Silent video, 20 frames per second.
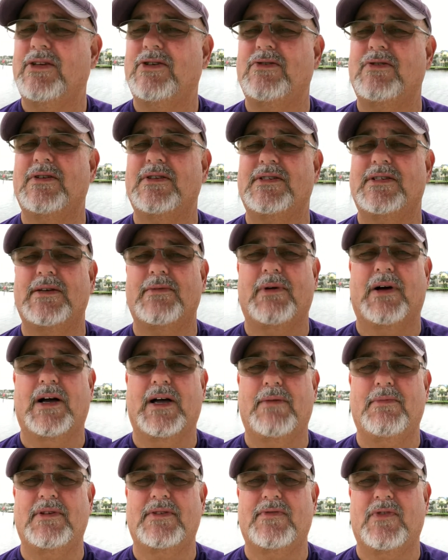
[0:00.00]
As you can see
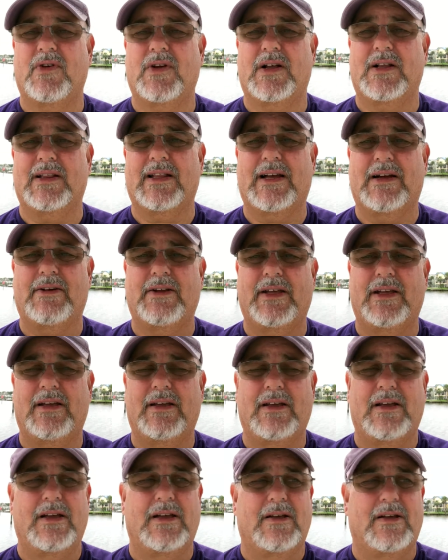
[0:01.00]
behind me, it's very cloudy,
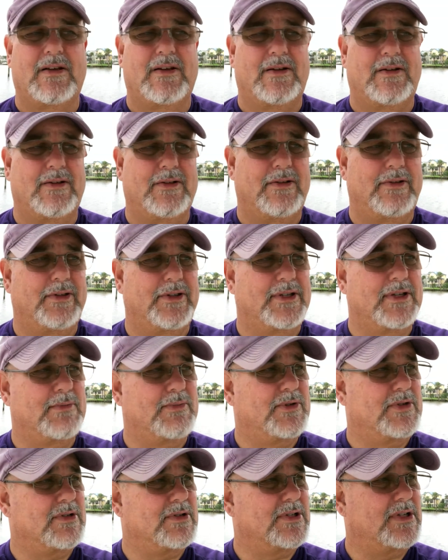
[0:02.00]
although the
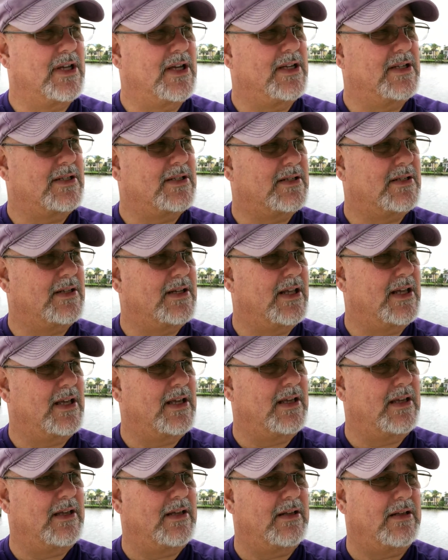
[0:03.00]
temperature is nice
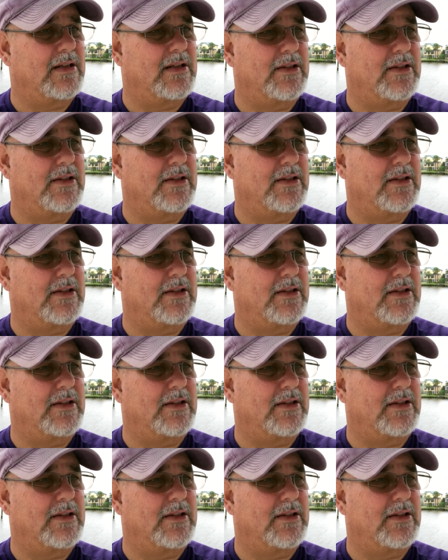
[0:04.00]
today.